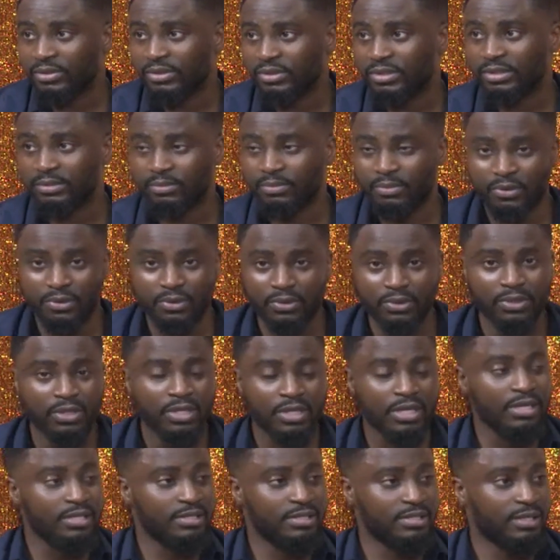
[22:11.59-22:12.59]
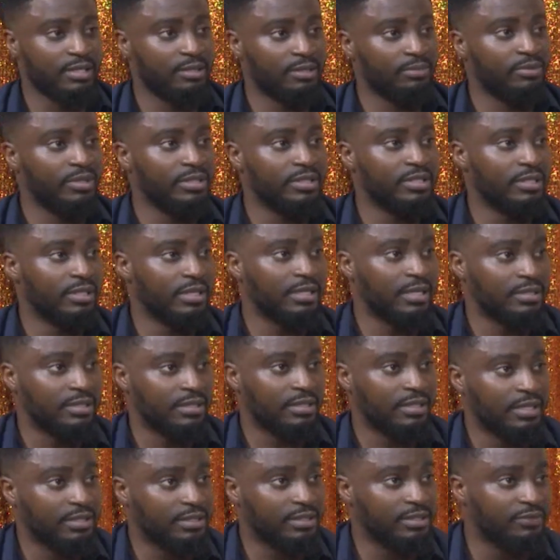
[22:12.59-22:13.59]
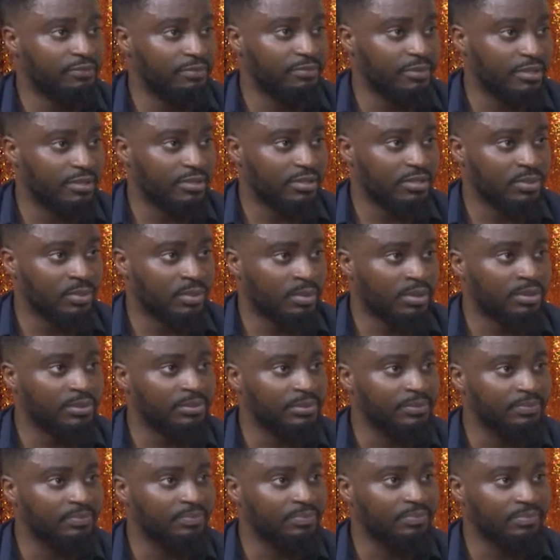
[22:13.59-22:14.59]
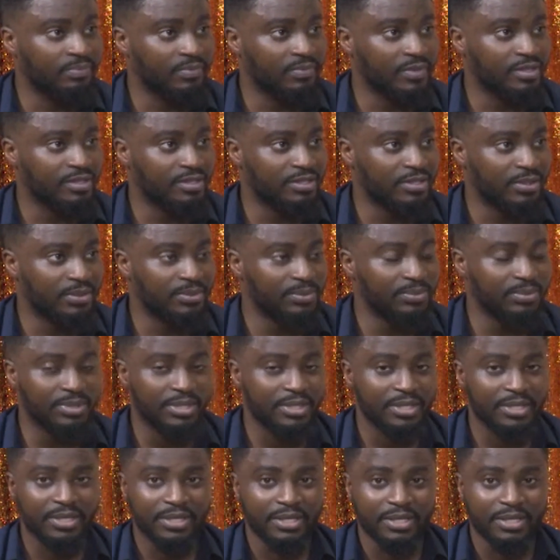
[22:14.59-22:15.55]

So it's more celebrating that and achievements as well. So